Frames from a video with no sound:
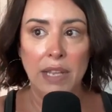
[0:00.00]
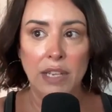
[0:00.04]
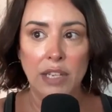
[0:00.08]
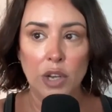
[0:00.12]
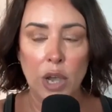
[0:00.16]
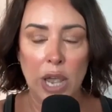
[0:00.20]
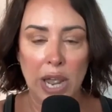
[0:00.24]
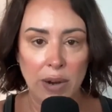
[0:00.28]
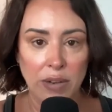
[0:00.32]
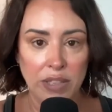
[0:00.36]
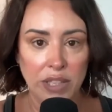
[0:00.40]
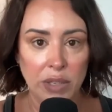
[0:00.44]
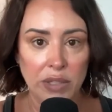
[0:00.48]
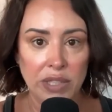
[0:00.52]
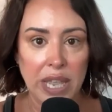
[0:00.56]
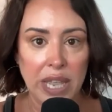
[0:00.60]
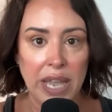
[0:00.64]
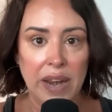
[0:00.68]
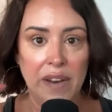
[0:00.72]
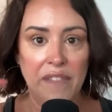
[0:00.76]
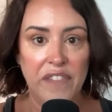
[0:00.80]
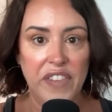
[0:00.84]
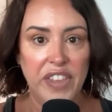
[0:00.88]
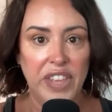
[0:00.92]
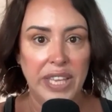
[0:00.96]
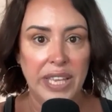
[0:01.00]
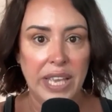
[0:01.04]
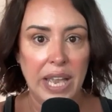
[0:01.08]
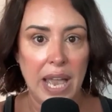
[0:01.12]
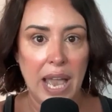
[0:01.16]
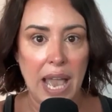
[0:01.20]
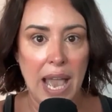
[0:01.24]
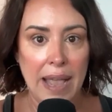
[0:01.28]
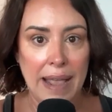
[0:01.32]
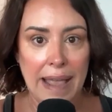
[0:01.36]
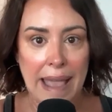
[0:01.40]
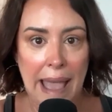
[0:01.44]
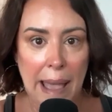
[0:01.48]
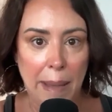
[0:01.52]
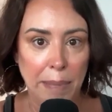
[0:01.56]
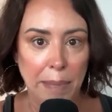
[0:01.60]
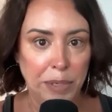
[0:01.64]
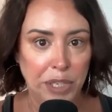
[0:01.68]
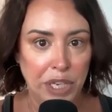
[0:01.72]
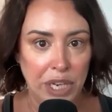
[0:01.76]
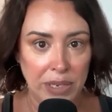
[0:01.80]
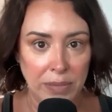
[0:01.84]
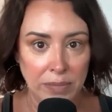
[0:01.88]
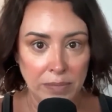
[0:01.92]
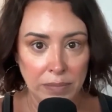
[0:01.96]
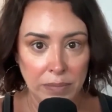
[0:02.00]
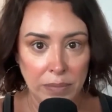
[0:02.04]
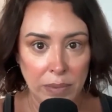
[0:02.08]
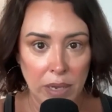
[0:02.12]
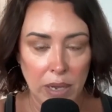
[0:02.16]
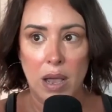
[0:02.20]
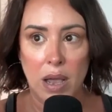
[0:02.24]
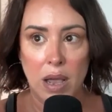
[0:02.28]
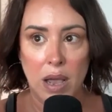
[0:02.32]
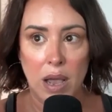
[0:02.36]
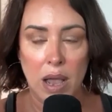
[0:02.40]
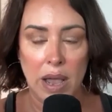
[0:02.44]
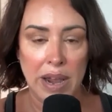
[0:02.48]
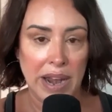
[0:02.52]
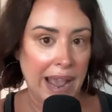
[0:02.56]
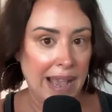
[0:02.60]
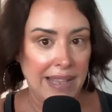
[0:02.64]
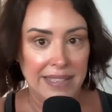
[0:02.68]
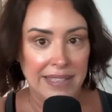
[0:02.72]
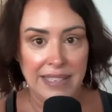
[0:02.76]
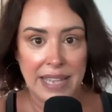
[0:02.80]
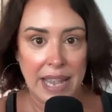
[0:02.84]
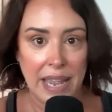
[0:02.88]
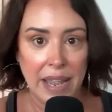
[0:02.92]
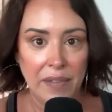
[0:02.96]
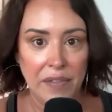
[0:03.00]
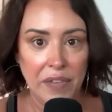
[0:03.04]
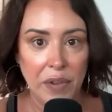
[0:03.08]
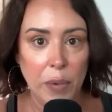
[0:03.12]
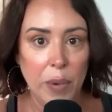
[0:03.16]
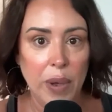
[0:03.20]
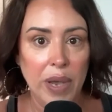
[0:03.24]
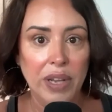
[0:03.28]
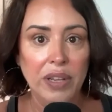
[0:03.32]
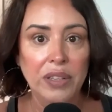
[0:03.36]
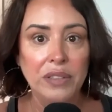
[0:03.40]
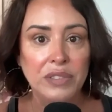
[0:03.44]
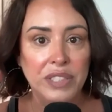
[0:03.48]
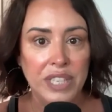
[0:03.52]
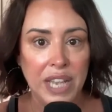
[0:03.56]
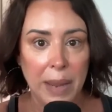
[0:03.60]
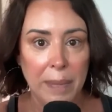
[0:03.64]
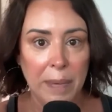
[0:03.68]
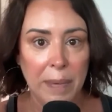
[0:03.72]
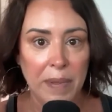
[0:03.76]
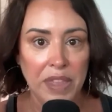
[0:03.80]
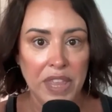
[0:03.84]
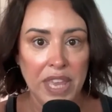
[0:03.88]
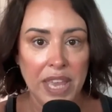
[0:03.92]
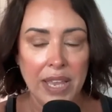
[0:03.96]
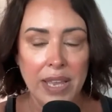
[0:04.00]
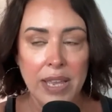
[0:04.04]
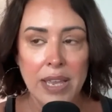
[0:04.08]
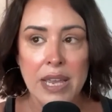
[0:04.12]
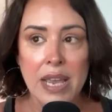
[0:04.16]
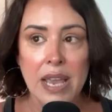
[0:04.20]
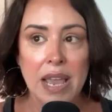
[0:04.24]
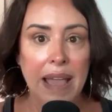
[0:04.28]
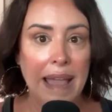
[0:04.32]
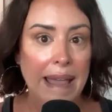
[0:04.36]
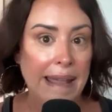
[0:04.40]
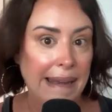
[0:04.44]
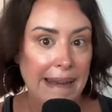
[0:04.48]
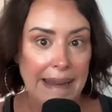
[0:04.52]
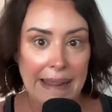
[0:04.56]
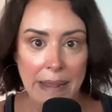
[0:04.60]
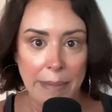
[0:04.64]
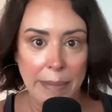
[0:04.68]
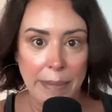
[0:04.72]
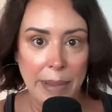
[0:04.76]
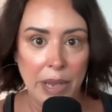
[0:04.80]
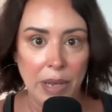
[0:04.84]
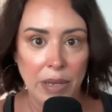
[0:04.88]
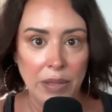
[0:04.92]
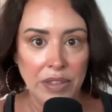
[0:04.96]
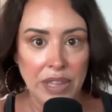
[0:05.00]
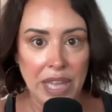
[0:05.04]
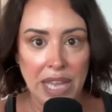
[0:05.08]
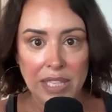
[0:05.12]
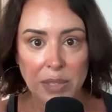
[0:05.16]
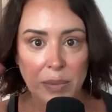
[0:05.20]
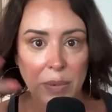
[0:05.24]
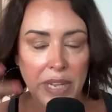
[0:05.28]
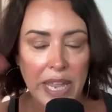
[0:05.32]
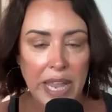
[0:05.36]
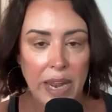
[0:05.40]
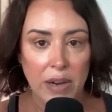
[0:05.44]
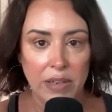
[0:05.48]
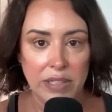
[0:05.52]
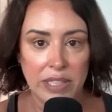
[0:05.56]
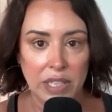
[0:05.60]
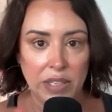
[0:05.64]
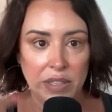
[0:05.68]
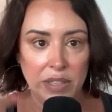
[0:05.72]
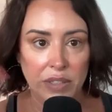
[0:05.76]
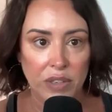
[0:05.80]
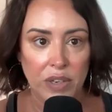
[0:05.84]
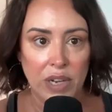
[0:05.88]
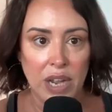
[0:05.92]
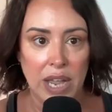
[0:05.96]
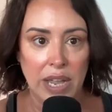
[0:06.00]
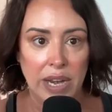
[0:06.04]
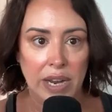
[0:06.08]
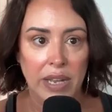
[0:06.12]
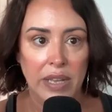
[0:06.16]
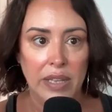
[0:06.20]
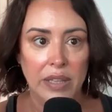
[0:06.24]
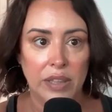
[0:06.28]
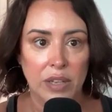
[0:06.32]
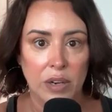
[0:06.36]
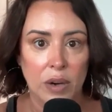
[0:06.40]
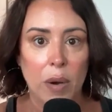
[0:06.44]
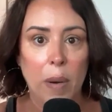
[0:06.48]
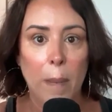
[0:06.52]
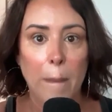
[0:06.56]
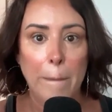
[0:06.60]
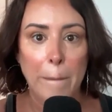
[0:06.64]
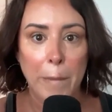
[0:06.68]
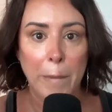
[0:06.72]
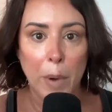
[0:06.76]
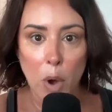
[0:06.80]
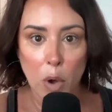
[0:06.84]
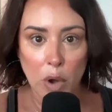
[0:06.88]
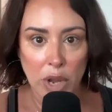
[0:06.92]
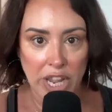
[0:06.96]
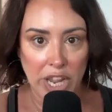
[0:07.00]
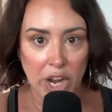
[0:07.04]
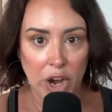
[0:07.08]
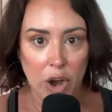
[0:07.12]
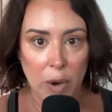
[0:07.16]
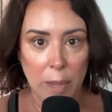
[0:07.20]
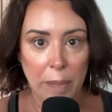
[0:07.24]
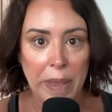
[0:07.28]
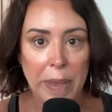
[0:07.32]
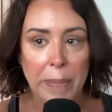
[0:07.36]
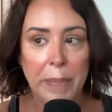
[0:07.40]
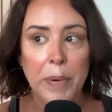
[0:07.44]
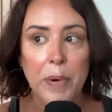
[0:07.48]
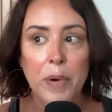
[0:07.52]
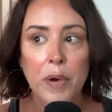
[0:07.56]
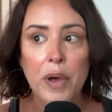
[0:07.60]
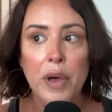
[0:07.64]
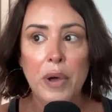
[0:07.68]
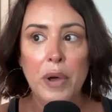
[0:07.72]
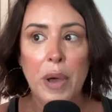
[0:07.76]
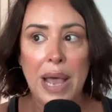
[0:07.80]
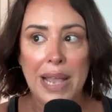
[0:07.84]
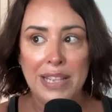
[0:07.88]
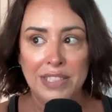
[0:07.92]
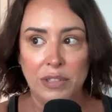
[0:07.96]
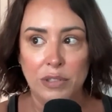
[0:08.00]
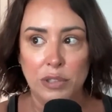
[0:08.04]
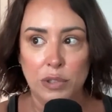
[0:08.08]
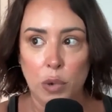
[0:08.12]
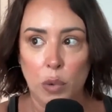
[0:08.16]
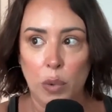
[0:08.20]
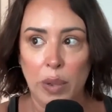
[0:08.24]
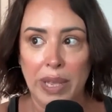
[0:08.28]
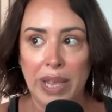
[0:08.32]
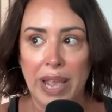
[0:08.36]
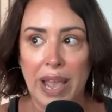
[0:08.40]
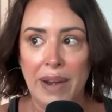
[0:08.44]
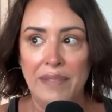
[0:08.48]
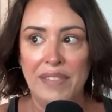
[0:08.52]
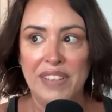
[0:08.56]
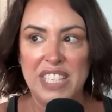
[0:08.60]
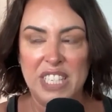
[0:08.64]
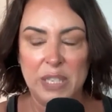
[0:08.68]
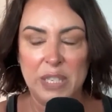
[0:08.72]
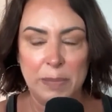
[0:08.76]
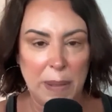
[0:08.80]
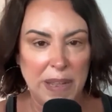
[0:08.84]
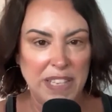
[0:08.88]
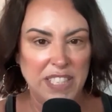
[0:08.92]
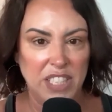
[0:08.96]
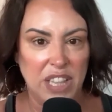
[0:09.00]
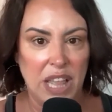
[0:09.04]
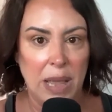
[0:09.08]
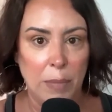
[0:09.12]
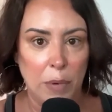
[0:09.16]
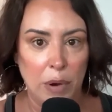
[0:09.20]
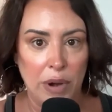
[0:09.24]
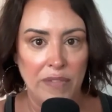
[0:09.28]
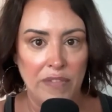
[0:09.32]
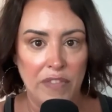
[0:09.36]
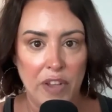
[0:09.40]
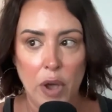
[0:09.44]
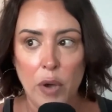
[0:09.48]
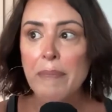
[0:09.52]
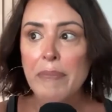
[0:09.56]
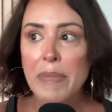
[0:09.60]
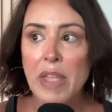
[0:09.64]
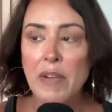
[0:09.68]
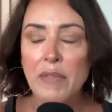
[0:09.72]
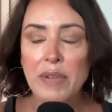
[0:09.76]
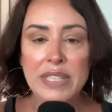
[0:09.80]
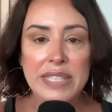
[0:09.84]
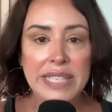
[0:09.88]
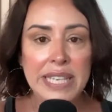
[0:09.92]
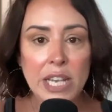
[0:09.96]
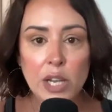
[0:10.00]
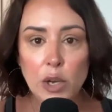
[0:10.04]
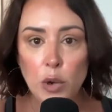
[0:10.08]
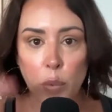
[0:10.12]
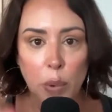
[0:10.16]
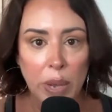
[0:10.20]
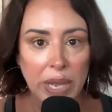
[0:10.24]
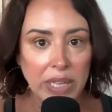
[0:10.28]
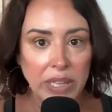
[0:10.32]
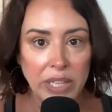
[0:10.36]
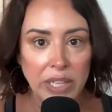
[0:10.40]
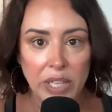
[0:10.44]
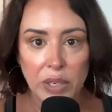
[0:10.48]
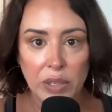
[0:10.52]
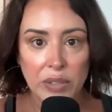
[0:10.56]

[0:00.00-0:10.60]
Carousels kind of feel like a caption, an essay, if you will, type of thing, an email. That's what carousels are they're bulkier. People, as they're scrolling, kind of expect a lot more info. If we see a quick little